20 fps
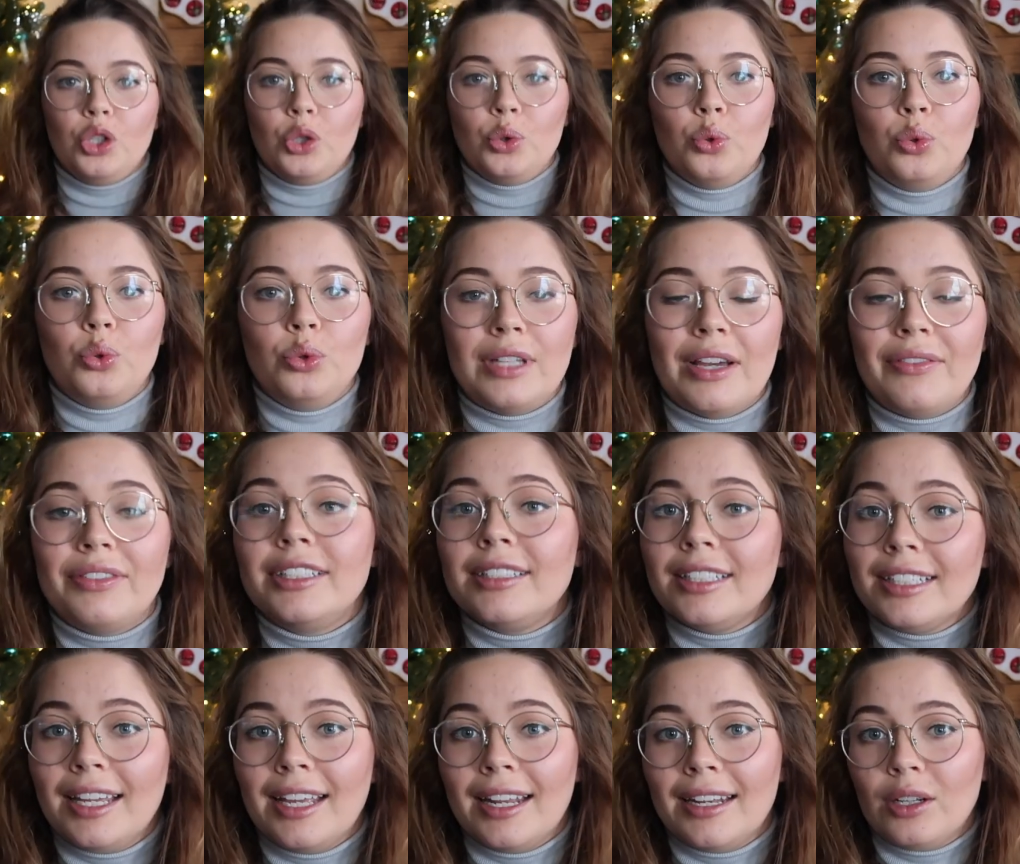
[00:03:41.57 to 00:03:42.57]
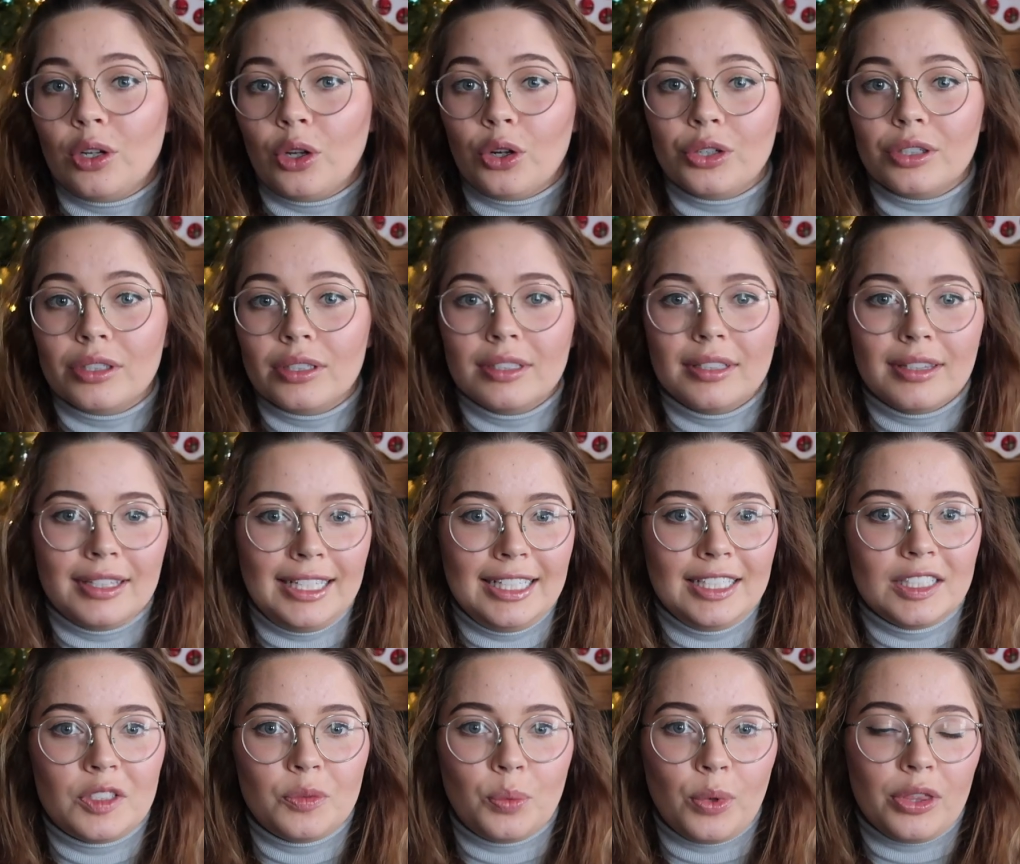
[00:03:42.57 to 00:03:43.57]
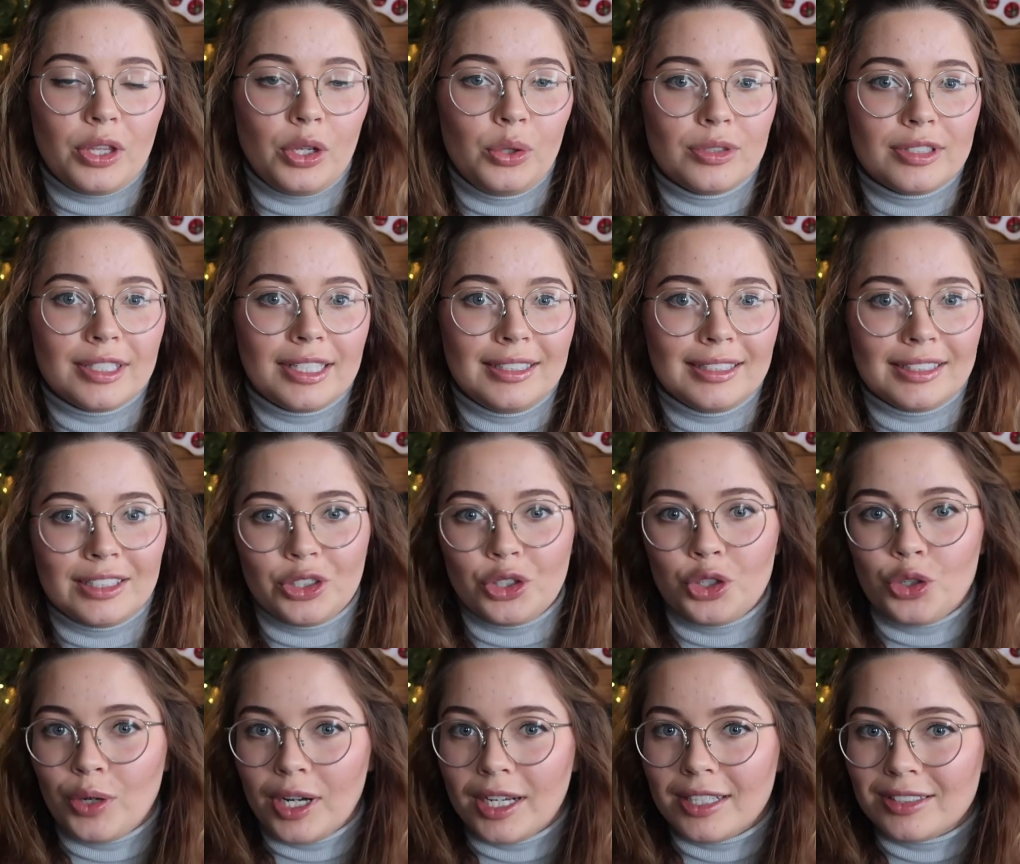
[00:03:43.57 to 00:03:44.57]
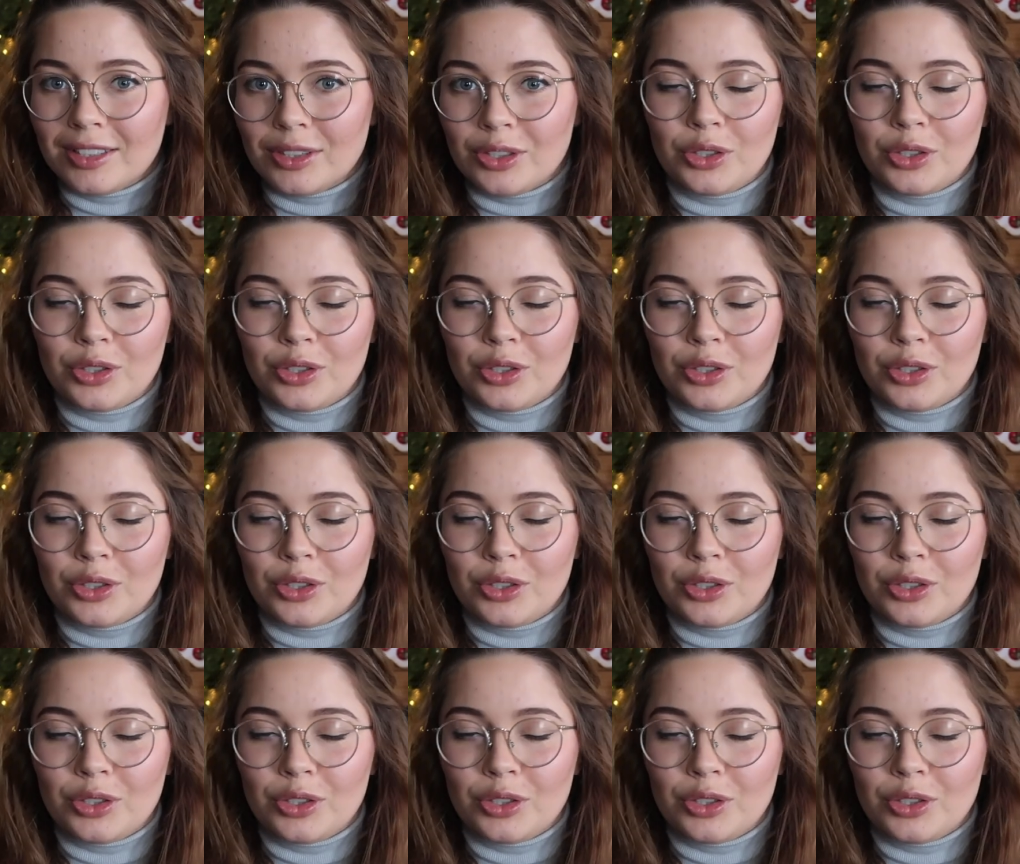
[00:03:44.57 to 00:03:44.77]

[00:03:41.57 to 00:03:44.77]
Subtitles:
You definitely can learn these with using little tricks.